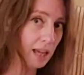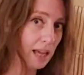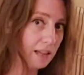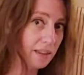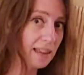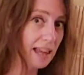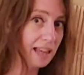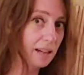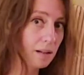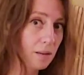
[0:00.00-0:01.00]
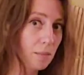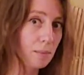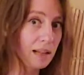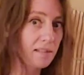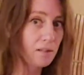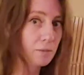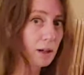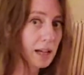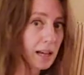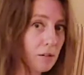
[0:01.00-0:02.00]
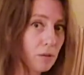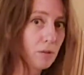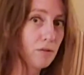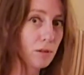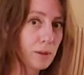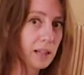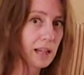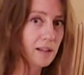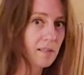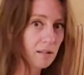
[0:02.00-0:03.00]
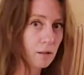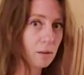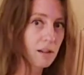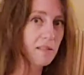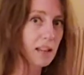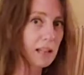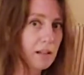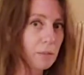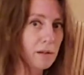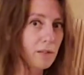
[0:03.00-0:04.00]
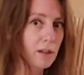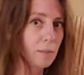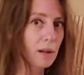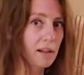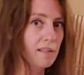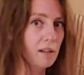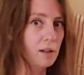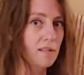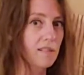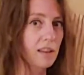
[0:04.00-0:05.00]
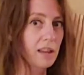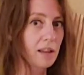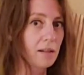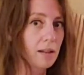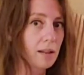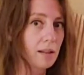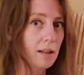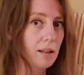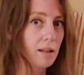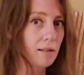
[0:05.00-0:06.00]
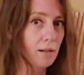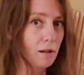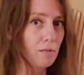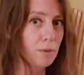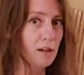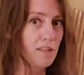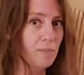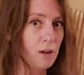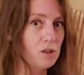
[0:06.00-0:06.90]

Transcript: and then place the right hand on the floor again. So I'm going to sit a little bit further back so you can see that. So I've pressed my